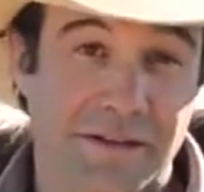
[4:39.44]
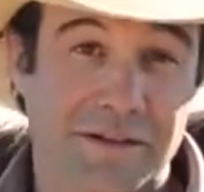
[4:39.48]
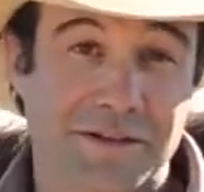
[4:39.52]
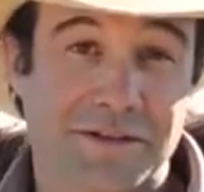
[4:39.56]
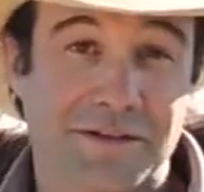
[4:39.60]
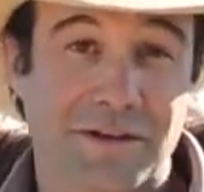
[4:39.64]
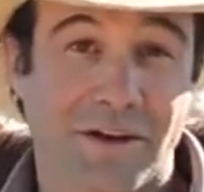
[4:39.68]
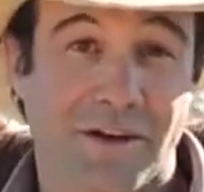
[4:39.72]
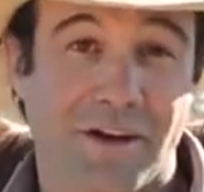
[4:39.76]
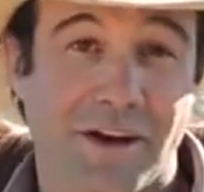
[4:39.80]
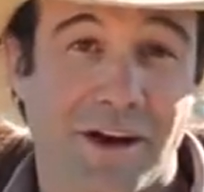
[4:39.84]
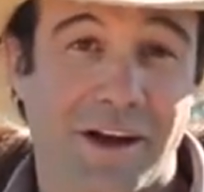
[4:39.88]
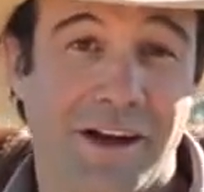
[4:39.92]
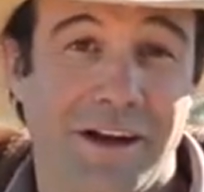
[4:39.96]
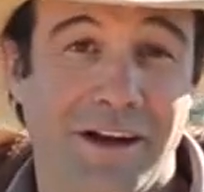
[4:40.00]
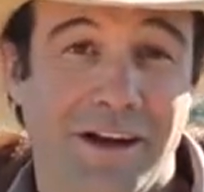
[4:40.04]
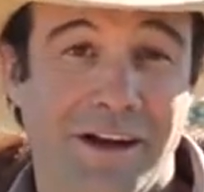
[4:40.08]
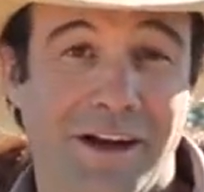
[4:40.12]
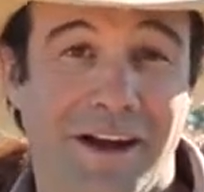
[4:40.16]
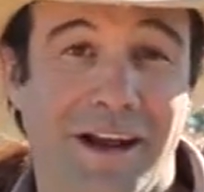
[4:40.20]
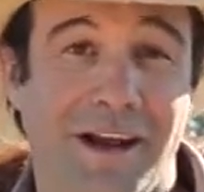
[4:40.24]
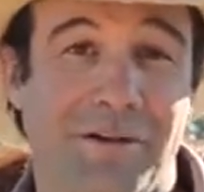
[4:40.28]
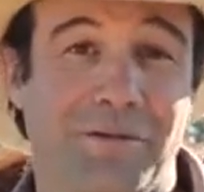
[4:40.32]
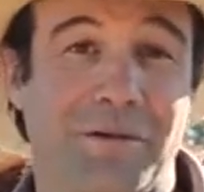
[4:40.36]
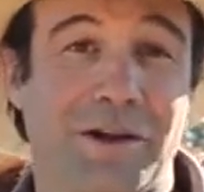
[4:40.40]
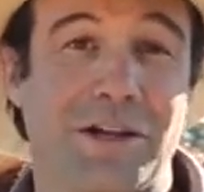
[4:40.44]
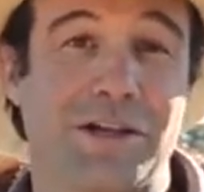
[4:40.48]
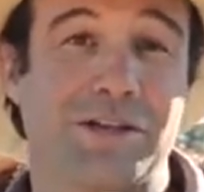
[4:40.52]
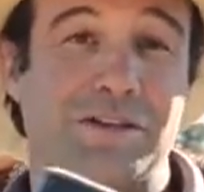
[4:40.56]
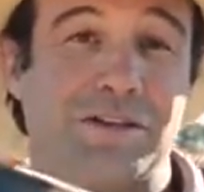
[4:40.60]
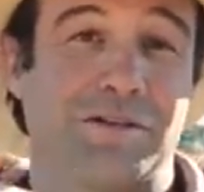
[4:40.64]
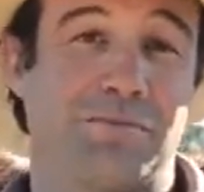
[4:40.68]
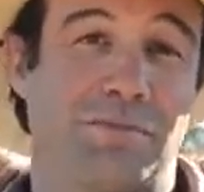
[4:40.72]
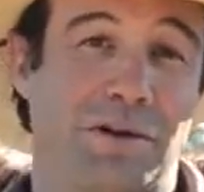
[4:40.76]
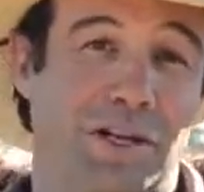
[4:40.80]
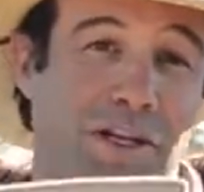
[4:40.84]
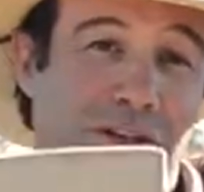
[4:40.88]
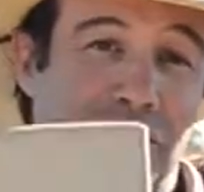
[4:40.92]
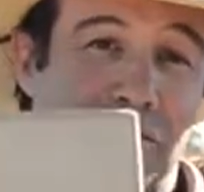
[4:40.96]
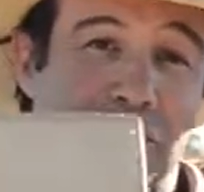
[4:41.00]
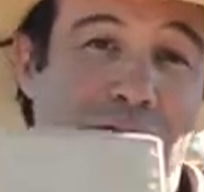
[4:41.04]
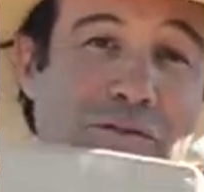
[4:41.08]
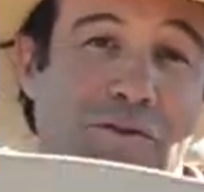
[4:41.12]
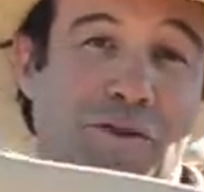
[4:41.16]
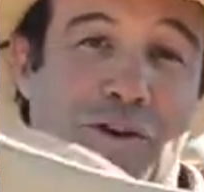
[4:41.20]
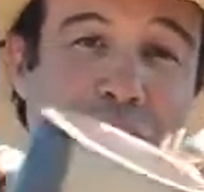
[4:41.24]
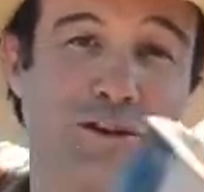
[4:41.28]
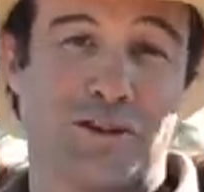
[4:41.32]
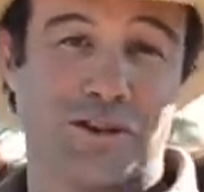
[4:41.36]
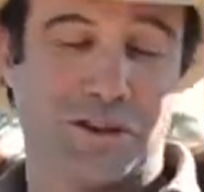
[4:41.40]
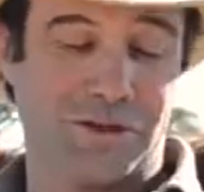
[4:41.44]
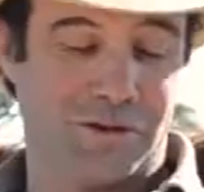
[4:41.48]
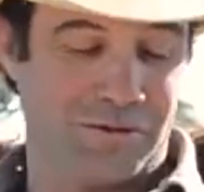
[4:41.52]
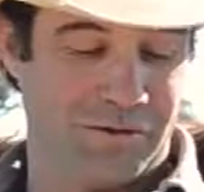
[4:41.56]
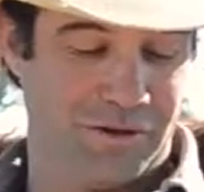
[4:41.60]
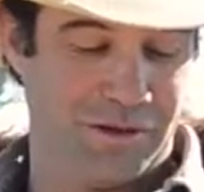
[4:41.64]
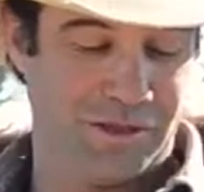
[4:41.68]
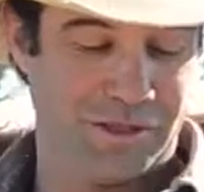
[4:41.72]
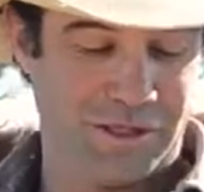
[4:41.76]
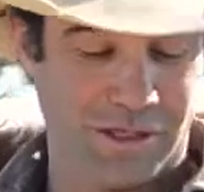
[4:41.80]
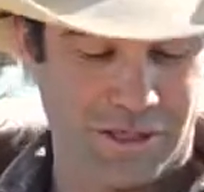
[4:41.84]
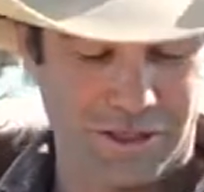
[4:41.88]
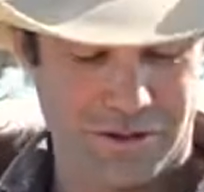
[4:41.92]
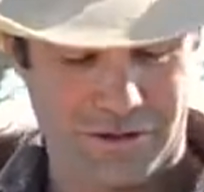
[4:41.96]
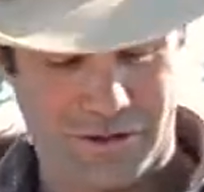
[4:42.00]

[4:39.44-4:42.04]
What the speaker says: the side, how we used to first do it. So it's